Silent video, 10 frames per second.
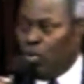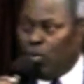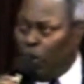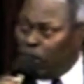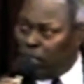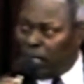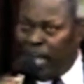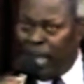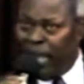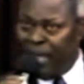what
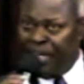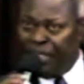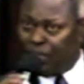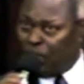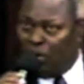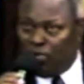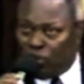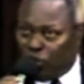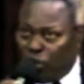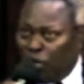kind of
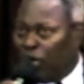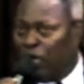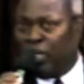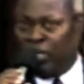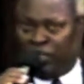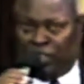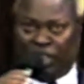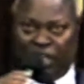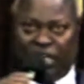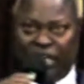sword
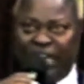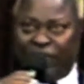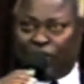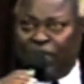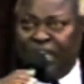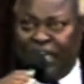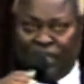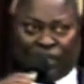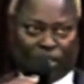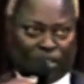is
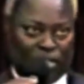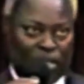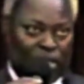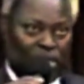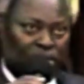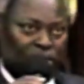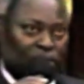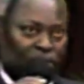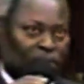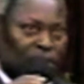it?
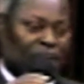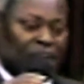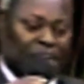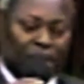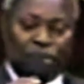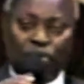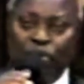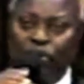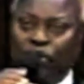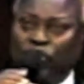A
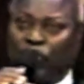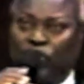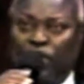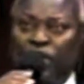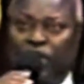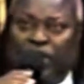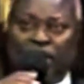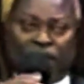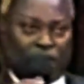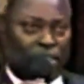good
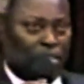sword?